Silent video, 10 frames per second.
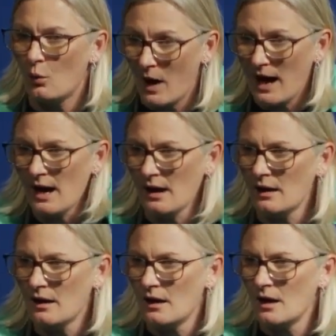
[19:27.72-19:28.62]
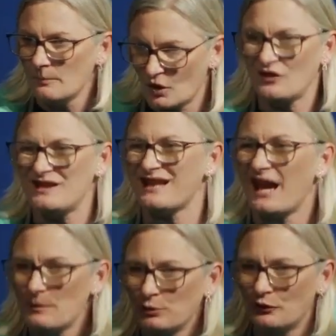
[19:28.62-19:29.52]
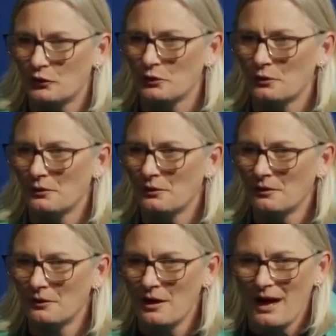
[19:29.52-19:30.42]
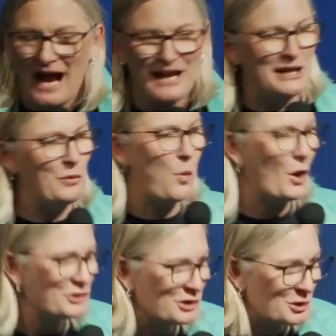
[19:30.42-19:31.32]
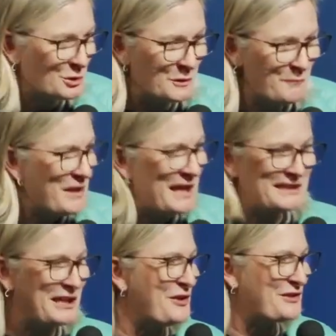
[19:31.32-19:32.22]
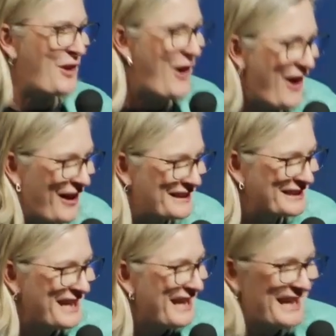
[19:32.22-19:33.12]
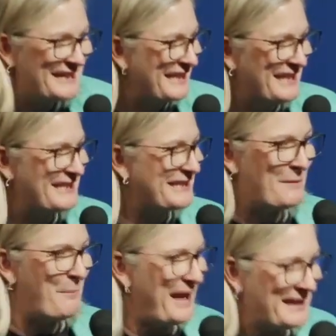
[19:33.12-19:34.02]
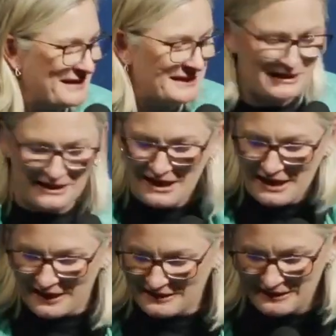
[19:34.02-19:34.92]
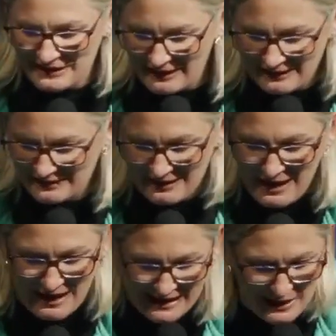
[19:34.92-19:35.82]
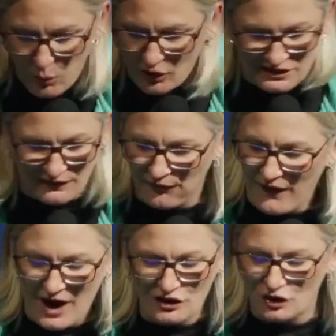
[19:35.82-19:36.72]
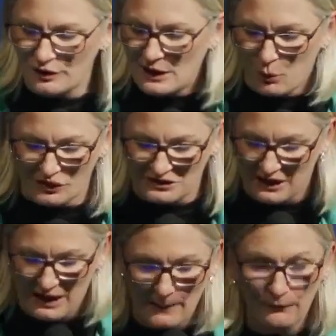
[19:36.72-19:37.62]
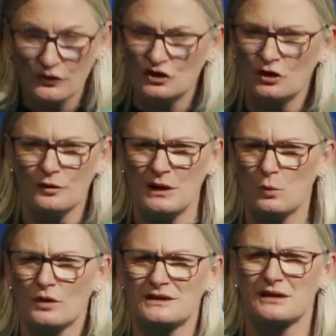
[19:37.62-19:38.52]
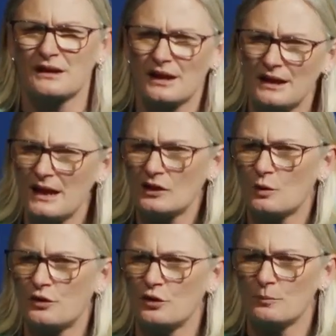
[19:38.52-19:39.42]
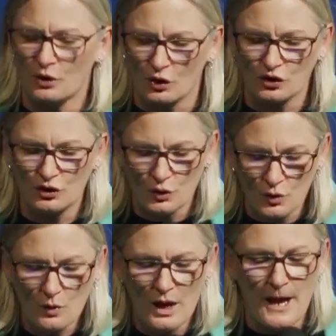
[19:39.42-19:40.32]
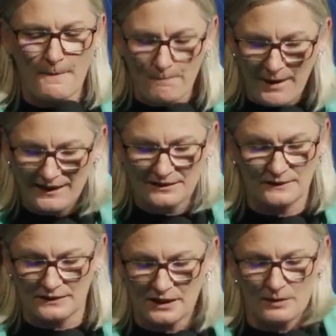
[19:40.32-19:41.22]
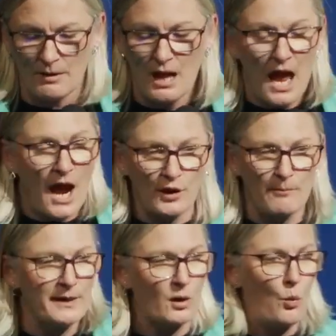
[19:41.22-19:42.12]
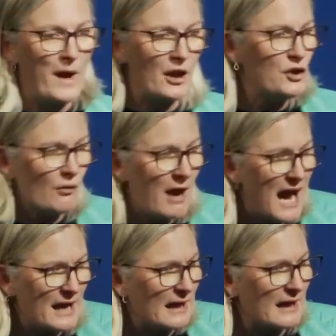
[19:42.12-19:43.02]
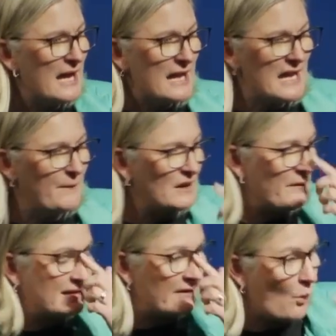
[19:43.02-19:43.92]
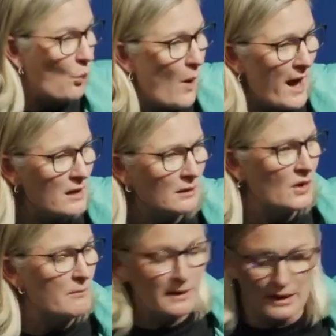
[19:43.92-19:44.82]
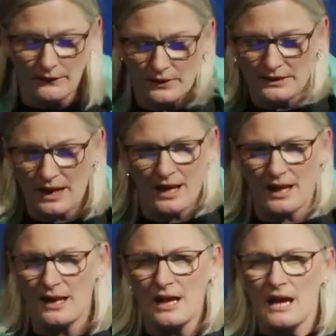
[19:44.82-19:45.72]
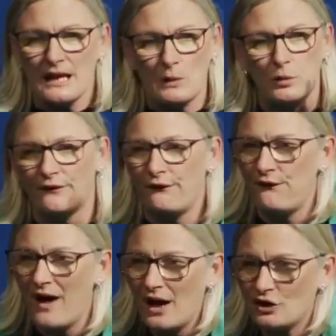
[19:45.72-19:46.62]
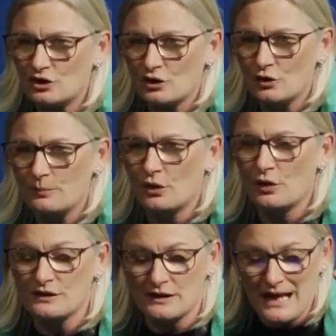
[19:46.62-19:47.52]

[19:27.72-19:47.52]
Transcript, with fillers: Why? Because he's able to and he wants to. It's in his heart, it's in his capacity. It's, his, it's he wants to find you, he wants to comfort you, he wants to connect with you because you matter to him. And no matter where you're hiding, even if it's at a well in the middle of the day, he will find you because